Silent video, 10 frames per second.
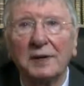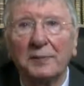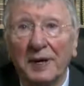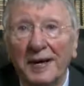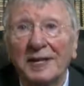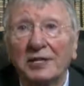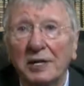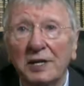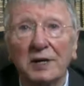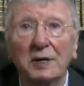bringing
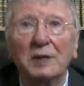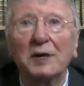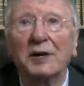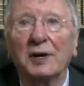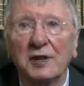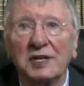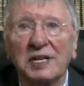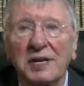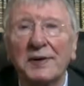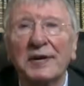to you another
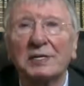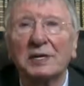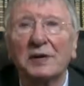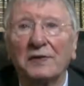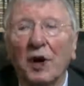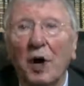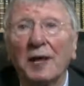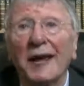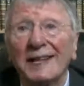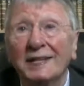series of
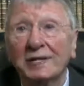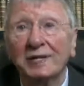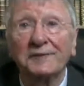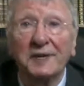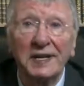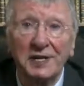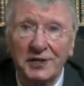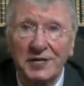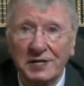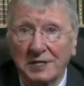hot hints for heat
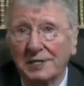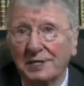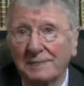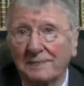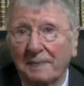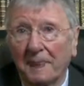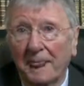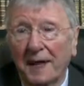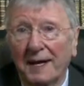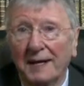treaters.
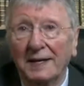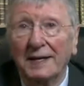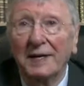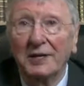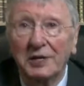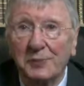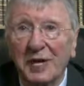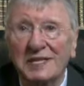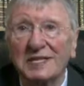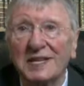This
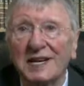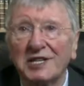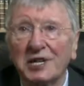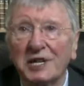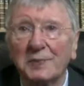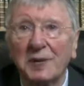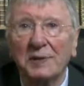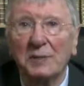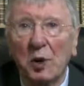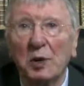presentation is
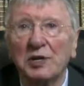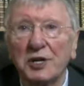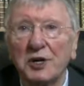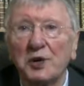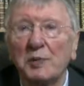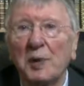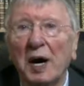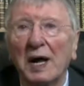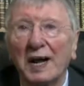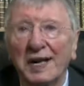being brought to you
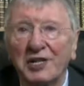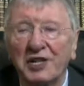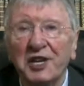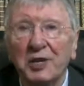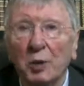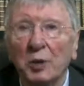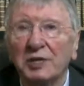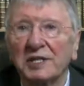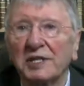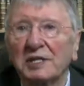by HT
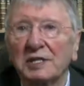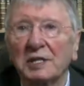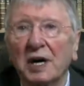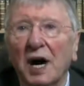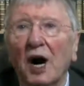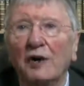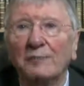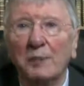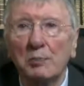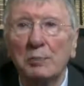Courses of
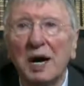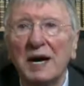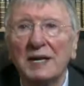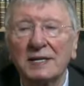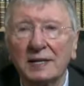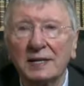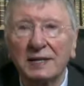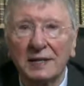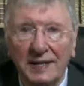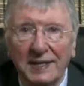Mumbai
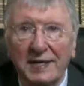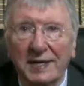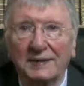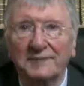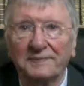in India.